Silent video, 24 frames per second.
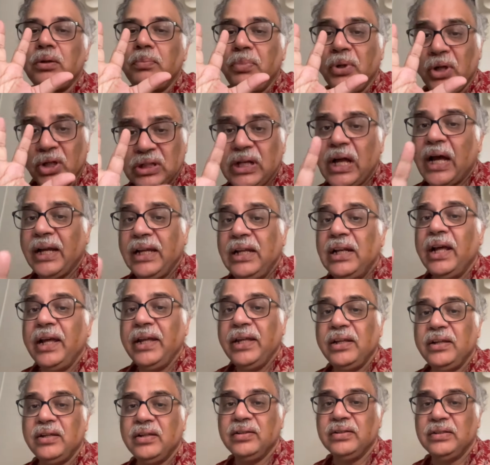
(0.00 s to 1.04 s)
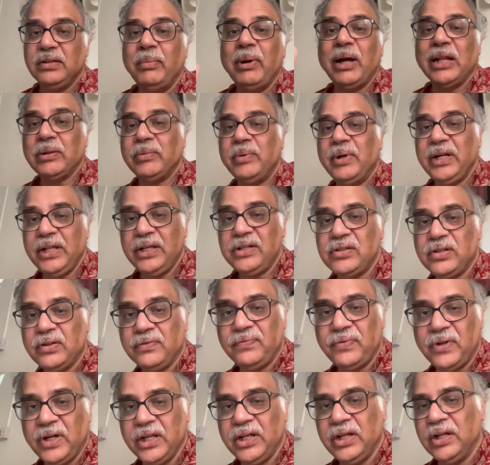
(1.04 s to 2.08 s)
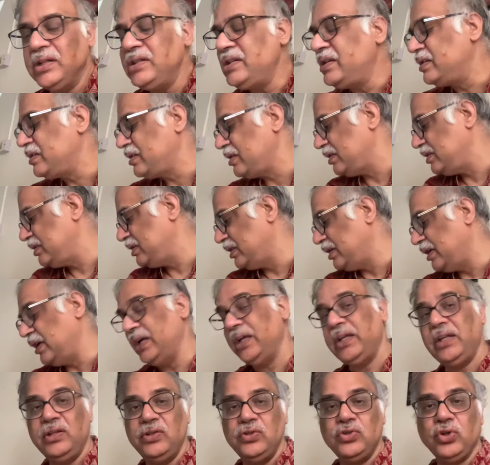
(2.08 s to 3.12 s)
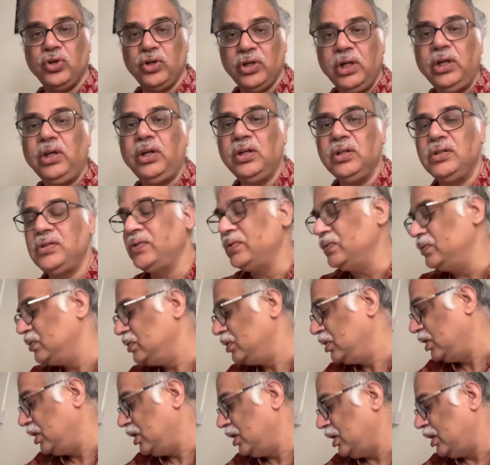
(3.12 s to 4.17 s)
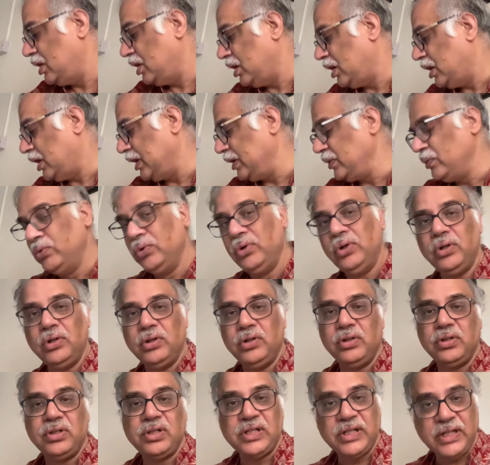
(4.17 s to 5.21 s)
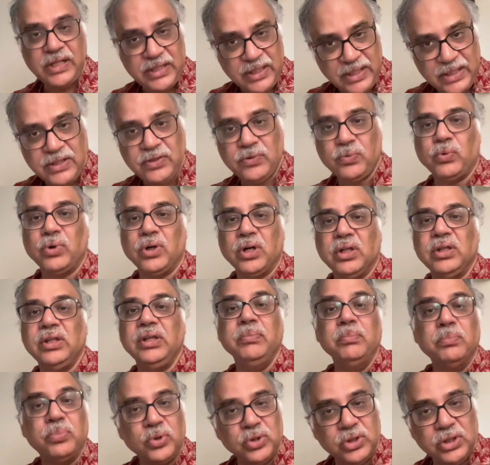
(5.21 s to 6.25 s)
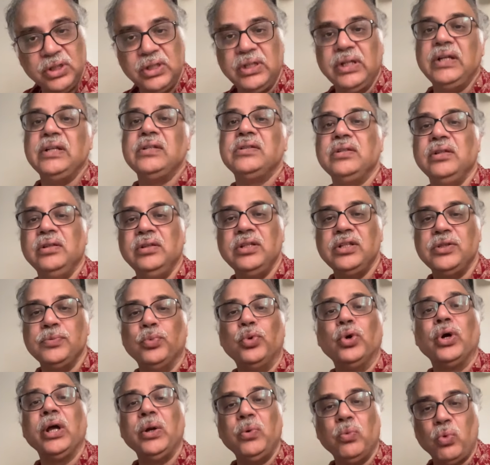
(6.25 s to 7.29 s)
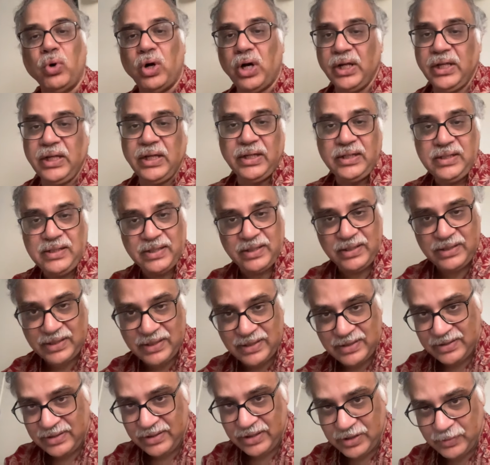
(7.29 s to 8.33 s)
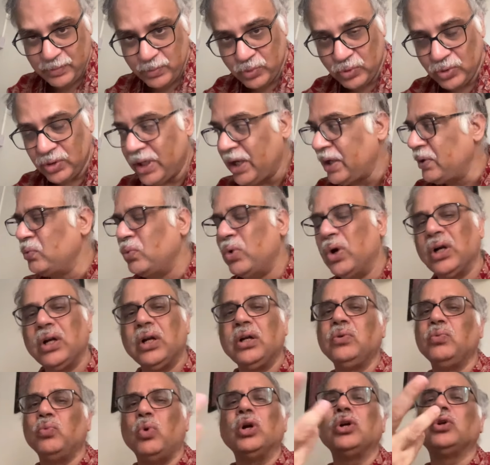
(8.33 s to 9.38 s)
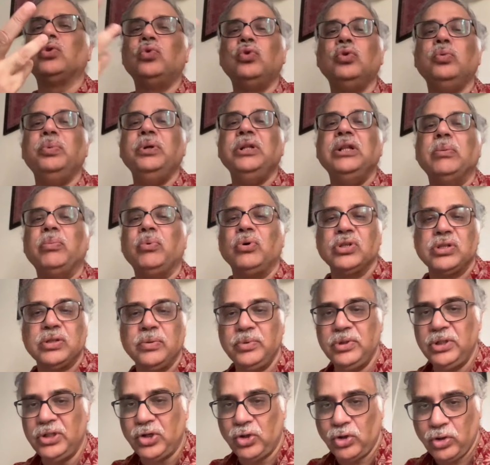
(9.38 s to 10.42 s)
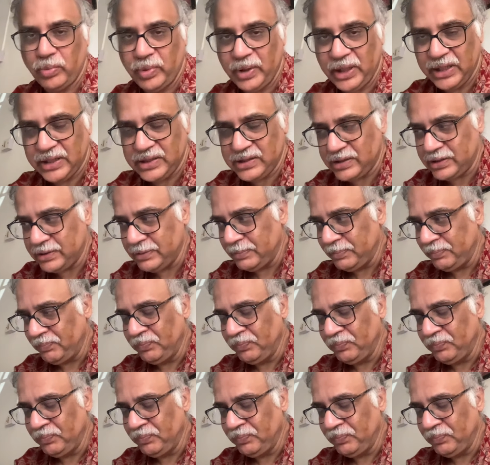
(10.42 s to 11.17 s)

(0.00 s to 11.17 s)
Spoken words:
because I like the mathematics of finance, I enjoy it. So, I would suggest what are the important things in this book and why I suggest this book and what could be the possible drawbacks.